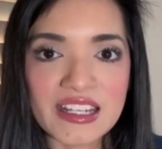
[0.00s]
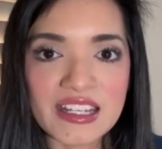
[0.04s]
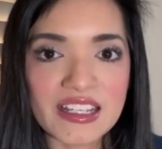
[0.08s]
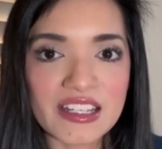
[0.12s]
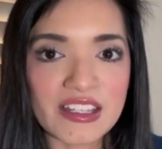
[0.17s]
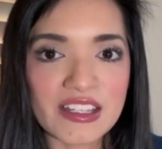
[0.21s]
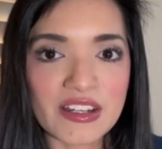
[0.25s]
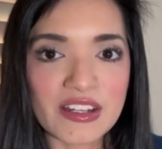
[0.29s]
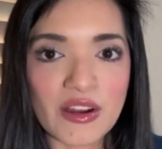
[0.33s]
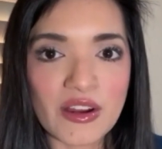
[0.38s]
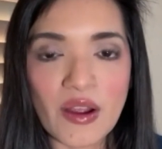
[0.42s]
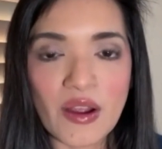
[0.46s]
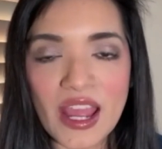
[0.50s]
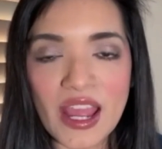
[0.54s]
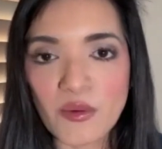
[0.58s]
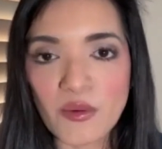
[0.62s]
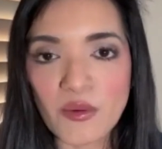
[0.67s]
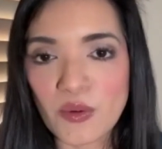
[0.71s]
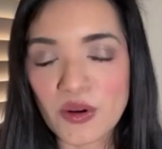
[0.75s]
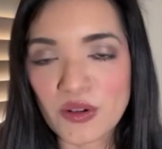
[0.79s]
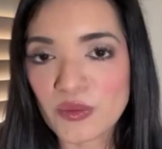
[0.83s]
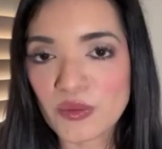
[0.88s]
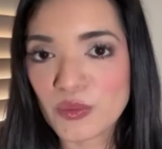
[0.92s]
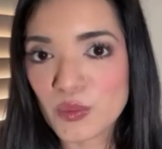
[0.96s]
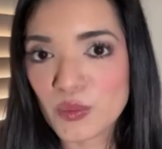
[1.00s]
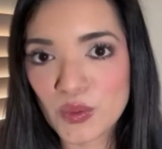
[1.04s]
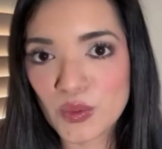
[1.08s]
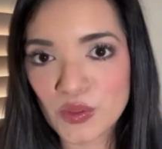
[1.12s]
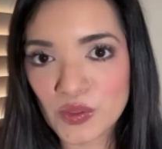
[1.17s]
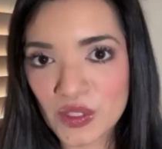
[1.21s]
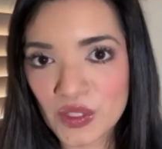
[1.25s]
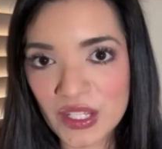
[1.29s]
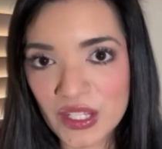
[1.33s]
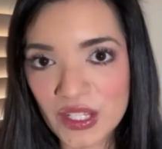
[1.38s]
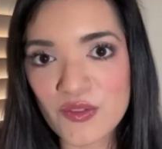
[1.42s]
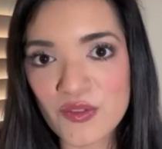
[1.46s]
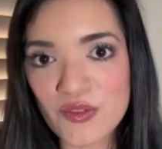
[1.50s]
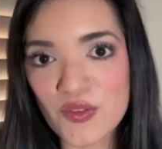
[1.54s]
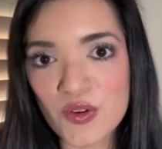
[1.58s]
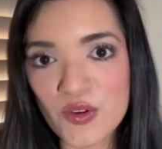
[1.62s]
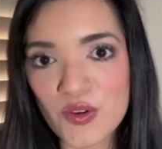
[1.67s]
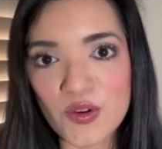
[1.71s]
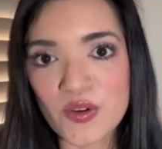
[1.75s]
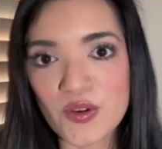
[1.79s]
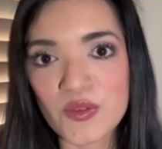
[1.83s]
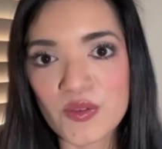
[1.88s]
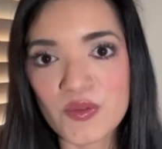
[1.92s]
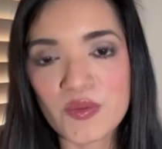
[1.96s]
hey, we're looking
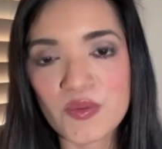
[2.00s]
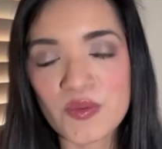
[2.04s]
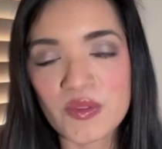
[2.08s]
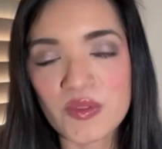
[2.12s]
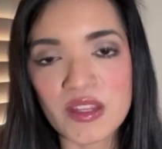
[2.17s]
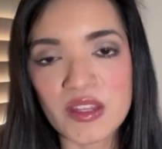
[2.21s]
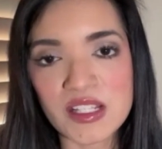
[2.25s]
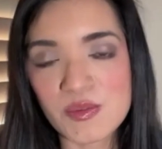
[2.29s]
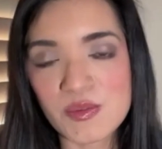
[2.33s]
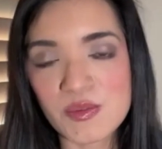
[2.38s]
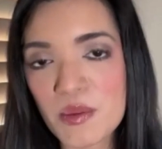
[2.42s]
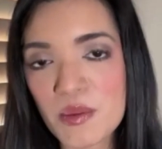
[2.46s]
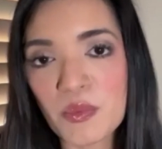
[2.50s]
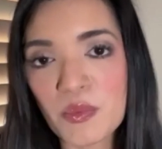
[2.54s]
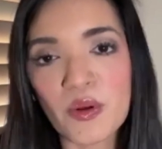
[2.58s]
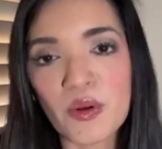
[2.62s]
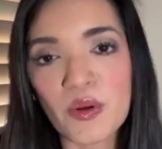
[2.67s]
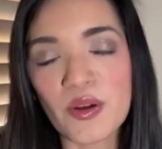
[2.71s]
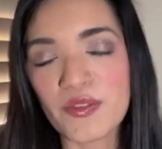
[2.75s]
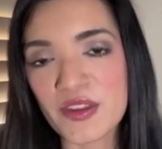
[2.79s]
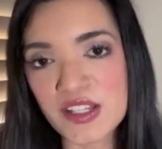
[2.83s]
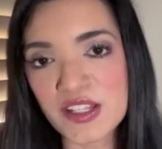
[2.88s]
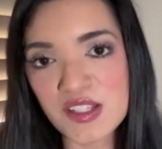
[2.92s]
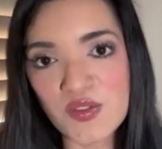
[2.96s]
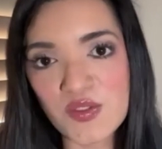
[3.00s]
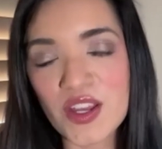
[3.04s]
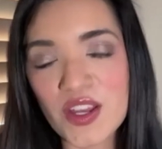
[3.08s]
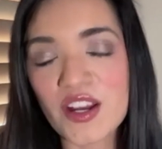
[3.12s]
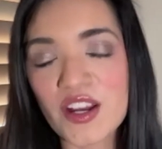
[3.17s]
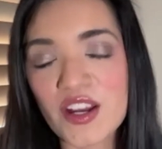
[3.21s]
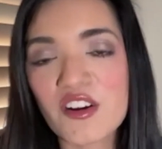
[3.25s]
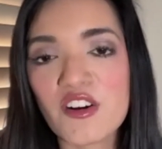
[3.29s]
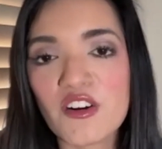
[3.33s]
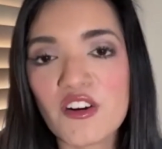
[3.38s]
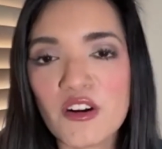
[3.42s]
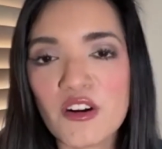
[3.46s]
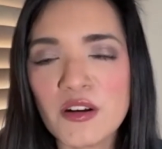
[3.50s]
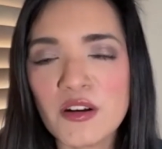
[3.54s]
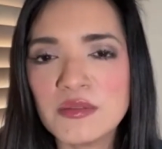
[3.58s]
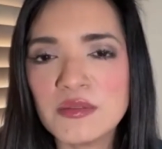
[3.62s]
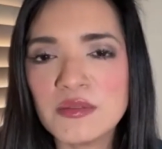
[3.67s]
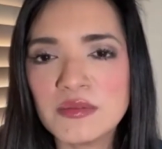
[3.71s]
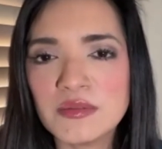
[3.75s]
for these people in this vehicle?